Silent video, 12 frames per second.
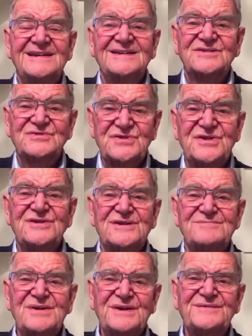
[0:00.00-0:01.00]
stir
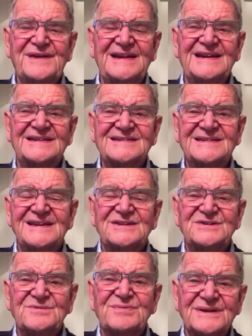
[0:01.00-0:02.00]
and motivate us
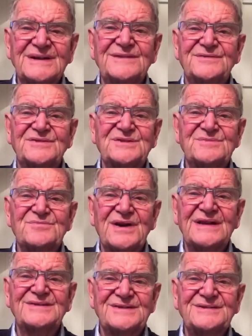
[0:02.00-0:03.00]
to believe for some
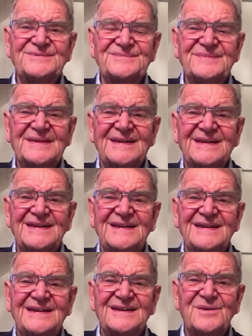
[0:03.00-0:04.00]
breakthrough.
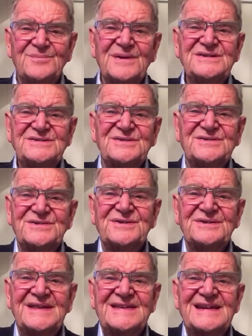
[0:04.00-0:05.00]
God bless you through
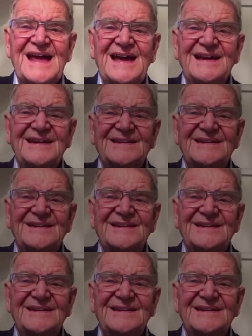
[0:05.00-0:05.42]
another day.